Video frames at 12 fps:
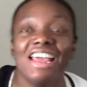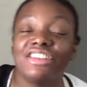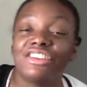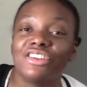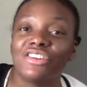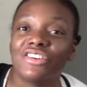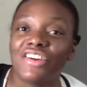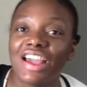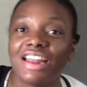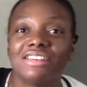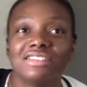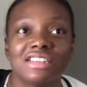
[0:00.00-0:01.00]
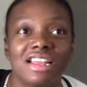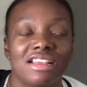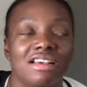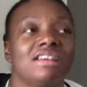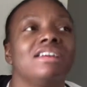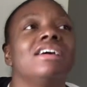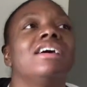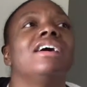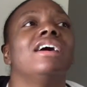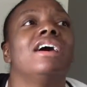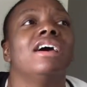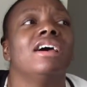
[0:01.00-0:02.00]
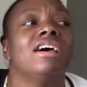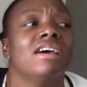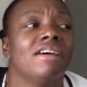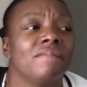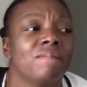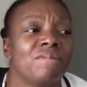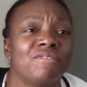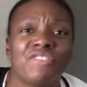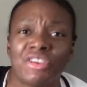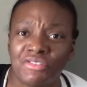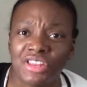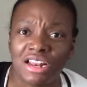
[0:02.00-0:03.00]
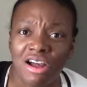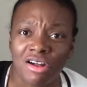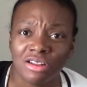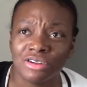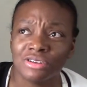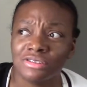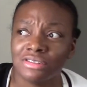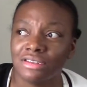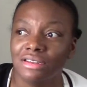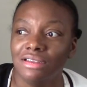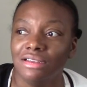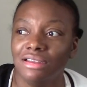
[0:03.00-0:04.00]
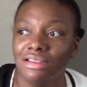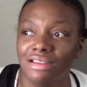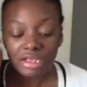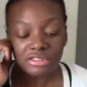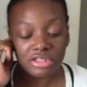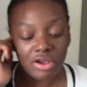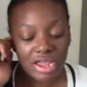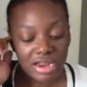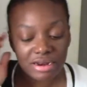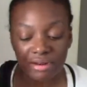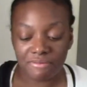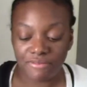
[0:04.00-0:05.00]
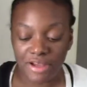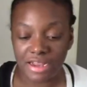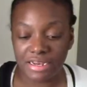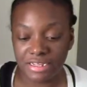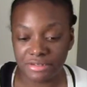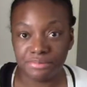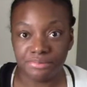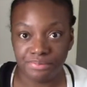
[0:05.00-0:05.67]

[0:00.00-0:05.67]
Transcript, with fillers: you know. And I was like, $50? So I ended up finding